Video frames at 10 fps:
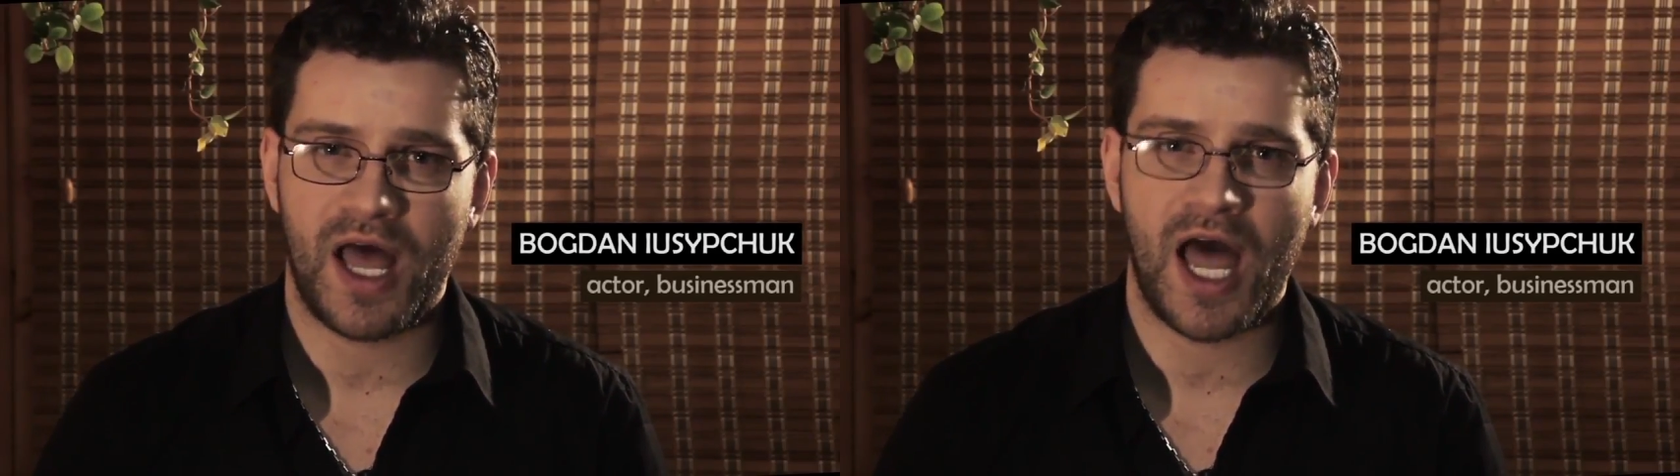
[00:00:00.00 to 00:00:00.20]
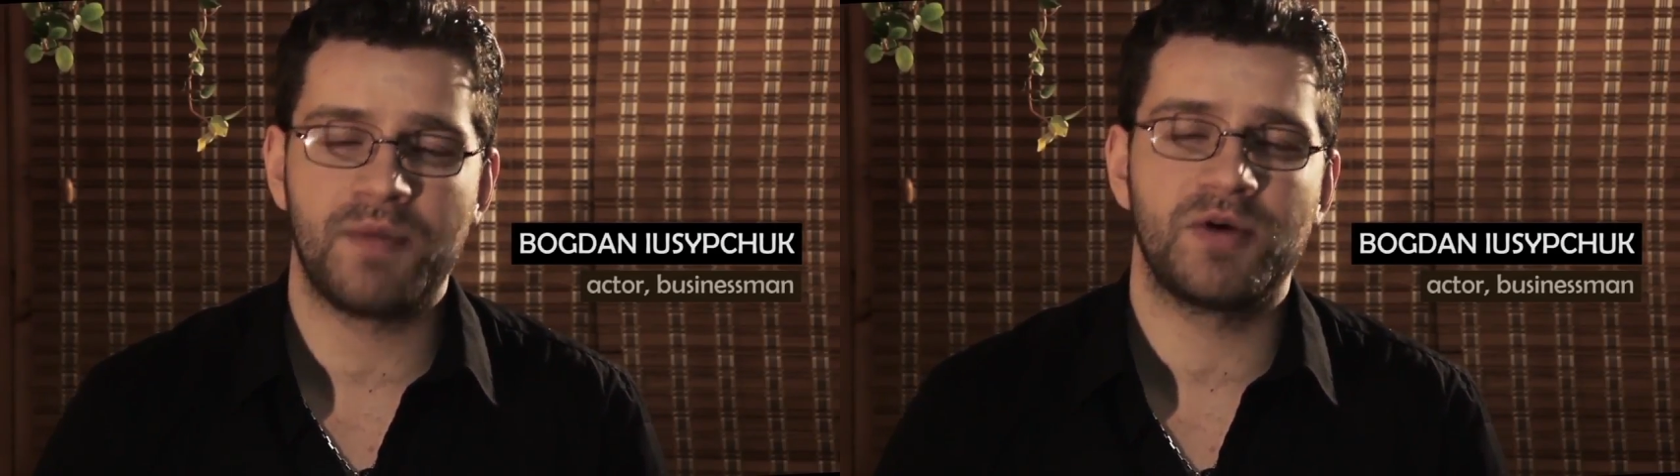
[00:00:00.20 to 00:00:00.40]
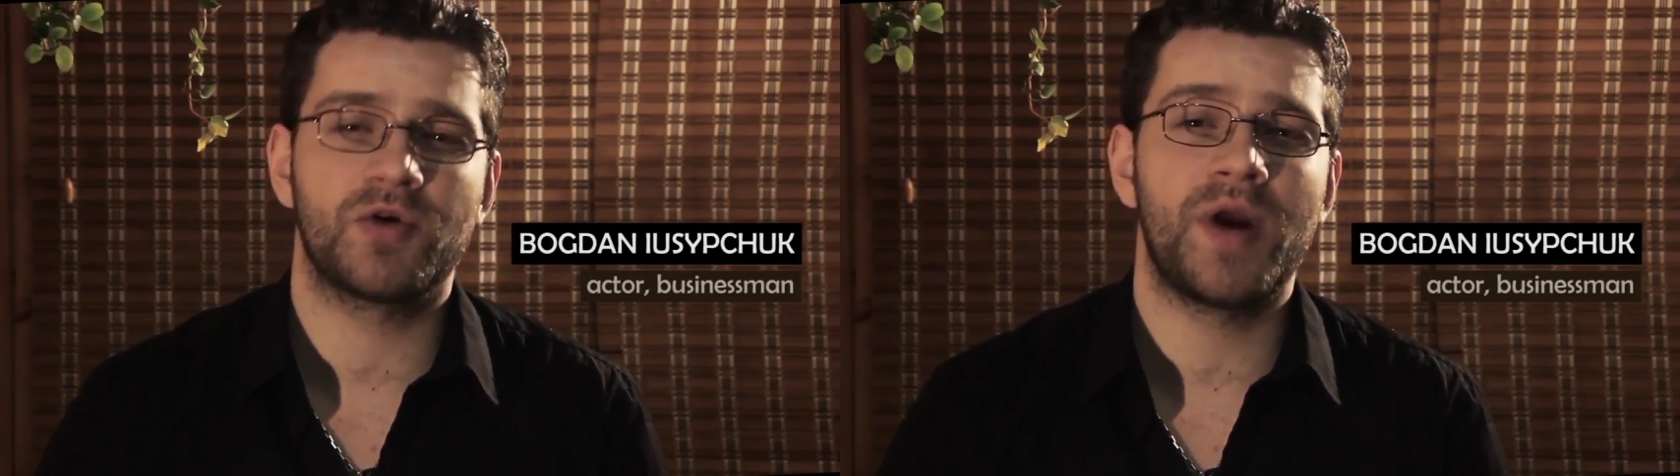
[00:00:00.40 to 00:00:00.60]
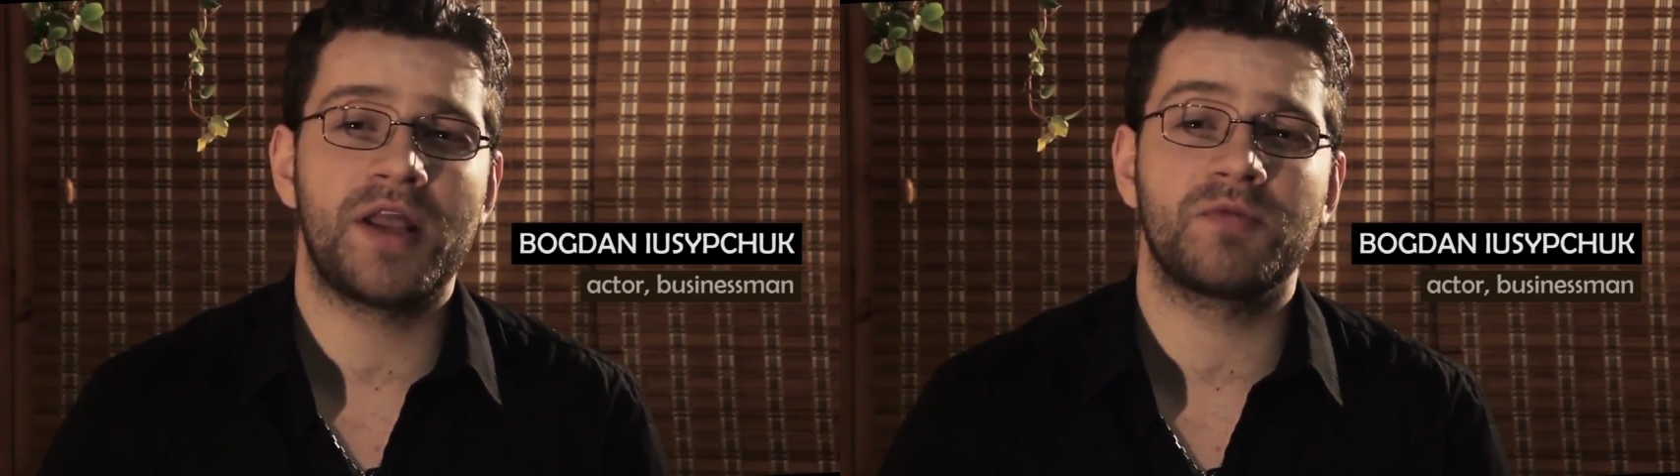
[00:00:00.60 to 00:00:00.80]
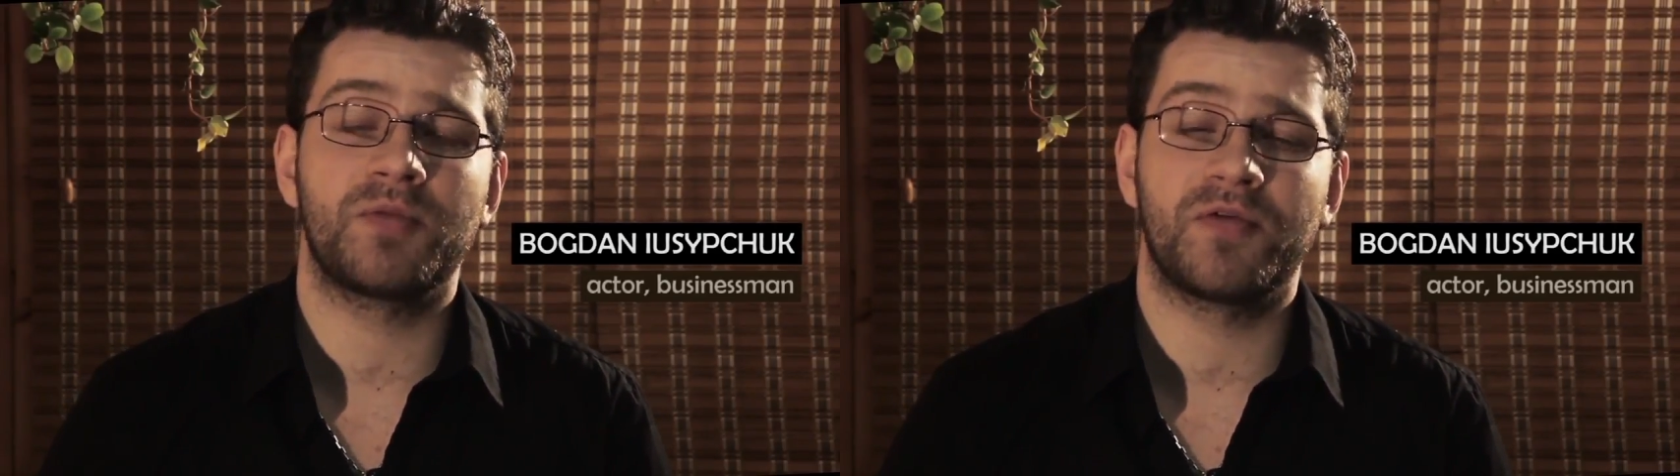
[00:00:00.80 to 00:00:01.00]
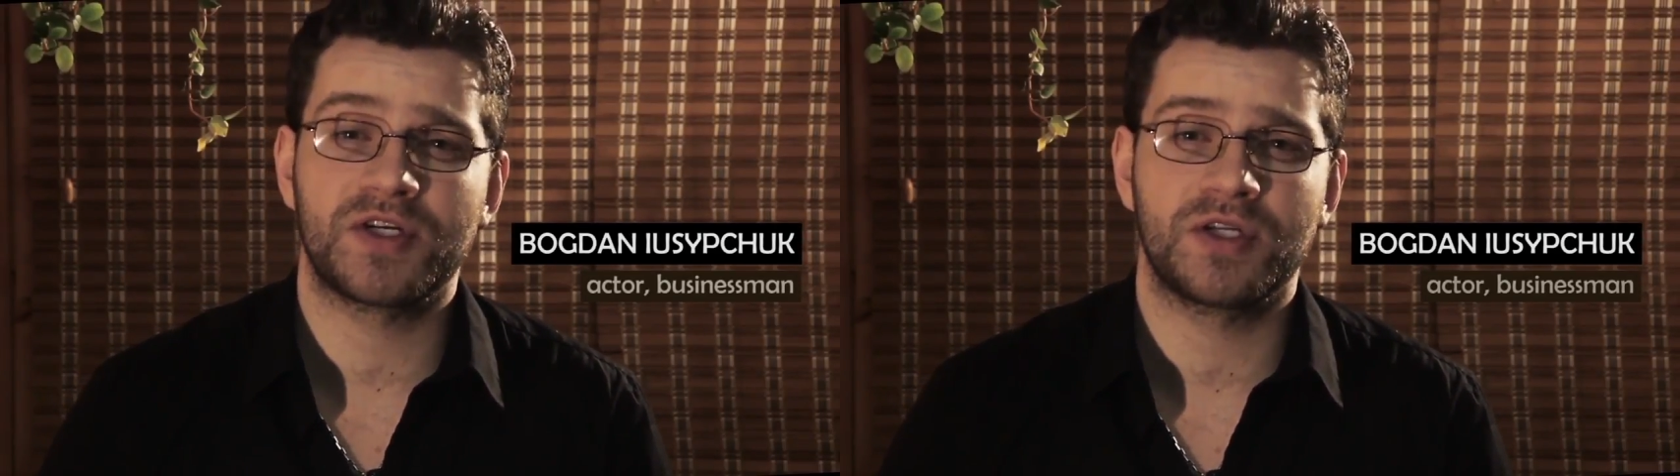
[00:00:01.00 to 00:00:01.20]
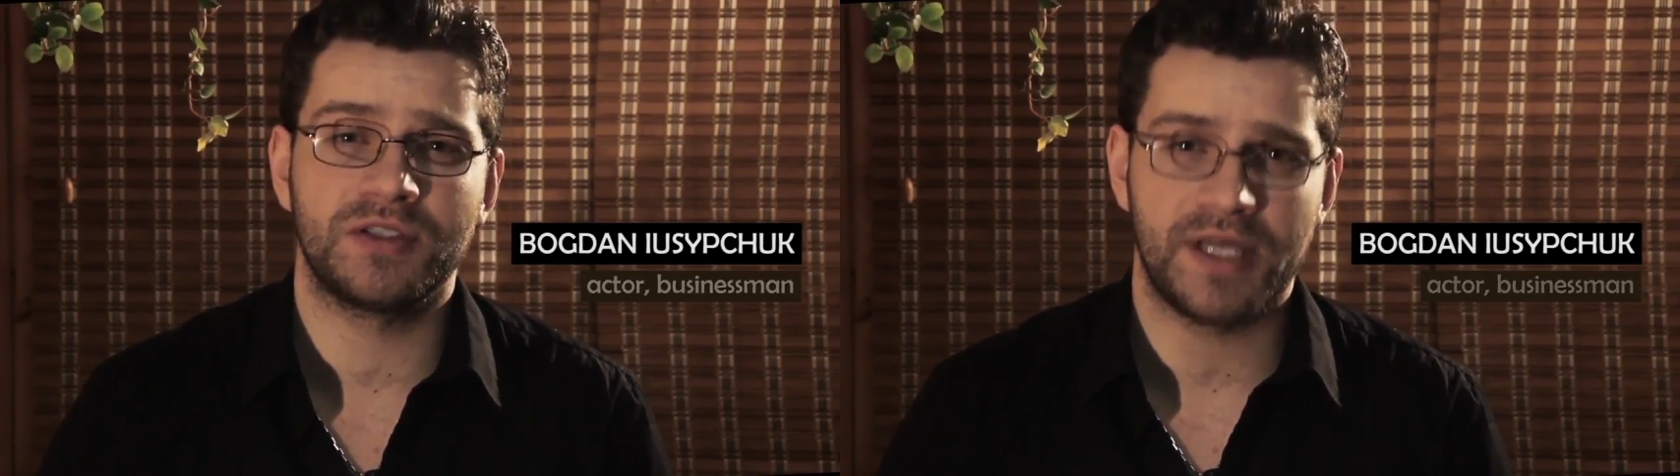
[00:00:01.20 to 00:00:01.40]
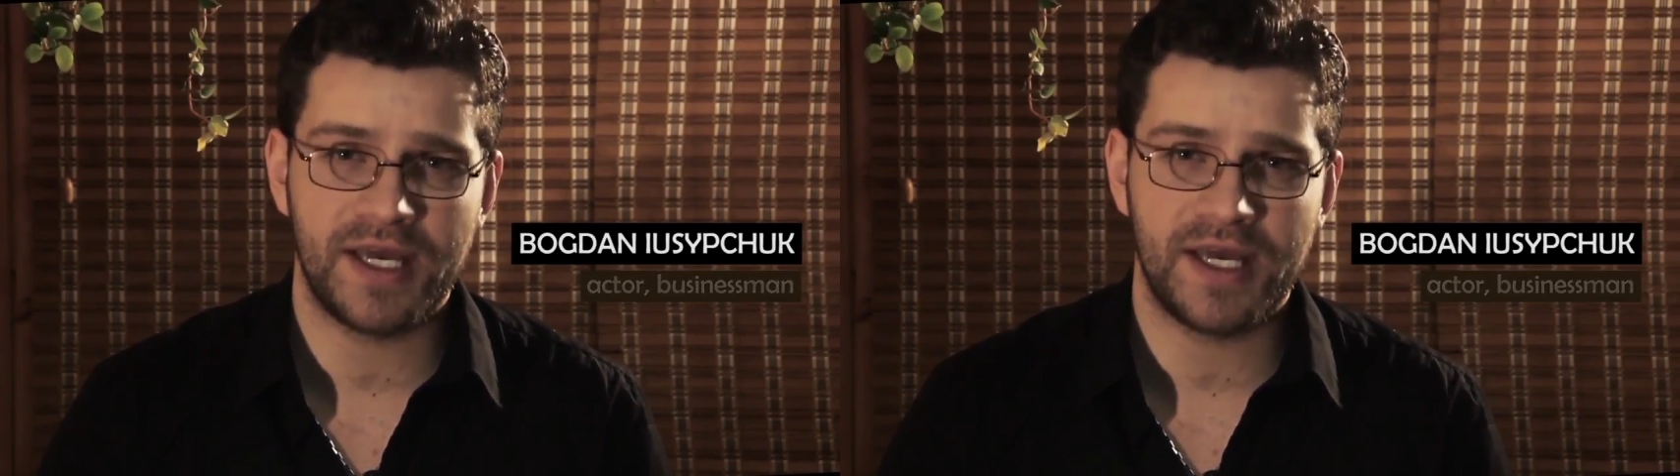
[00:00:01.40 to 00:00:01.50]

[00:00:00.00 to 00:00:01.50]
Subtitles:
I'm Ukrainian professional